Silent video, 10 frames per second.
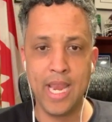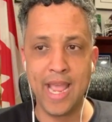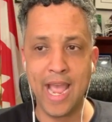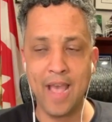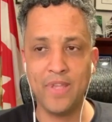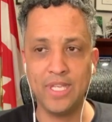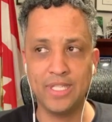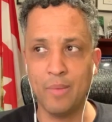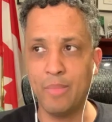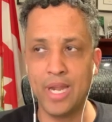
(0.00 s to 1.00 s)
and
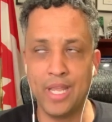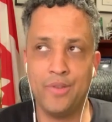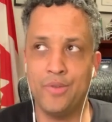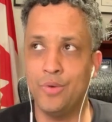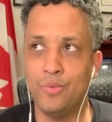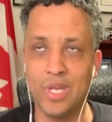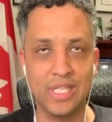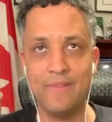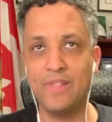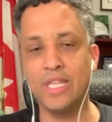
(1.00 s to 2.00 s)
having somebody who
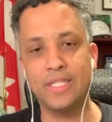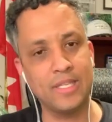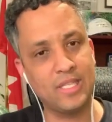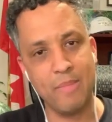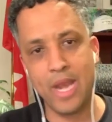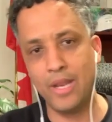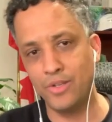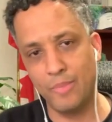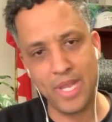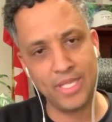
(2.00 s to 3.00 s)
wasn't even the assistant
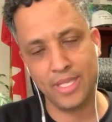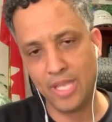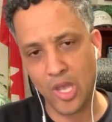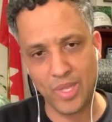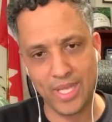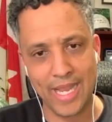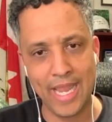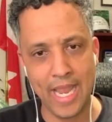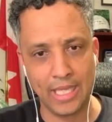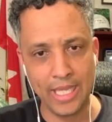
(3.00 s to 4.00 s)
manager basically tell me
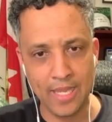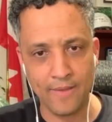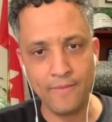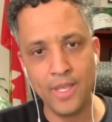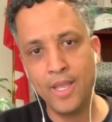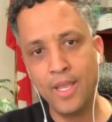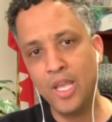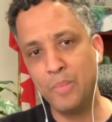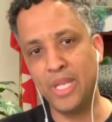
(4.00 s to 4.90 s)
that I can't leave